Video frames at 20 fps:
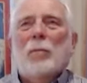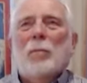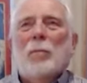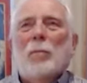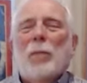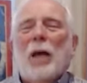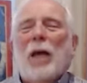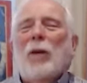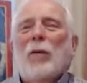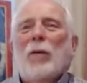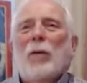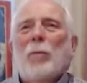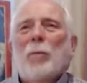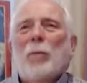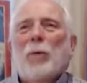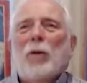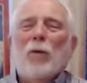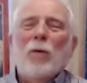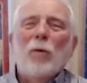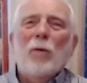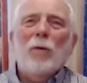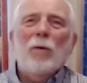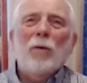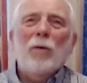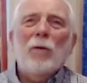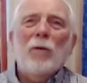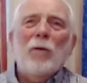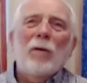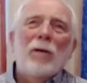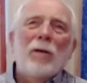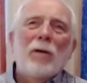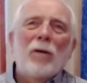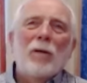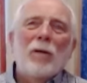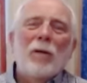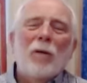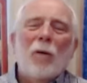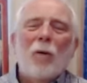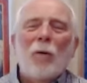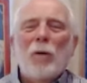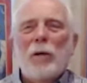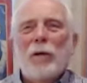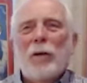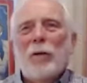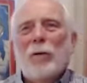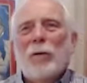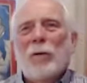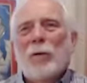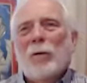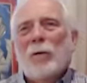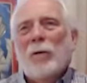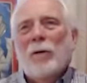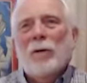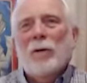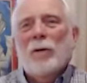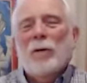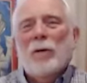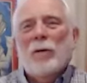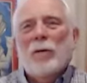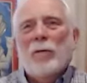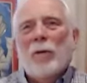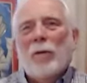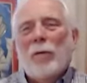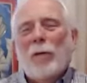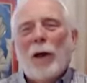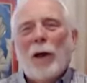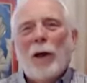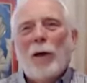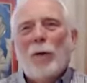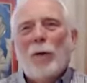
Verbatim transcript: better, purer, holier than thou,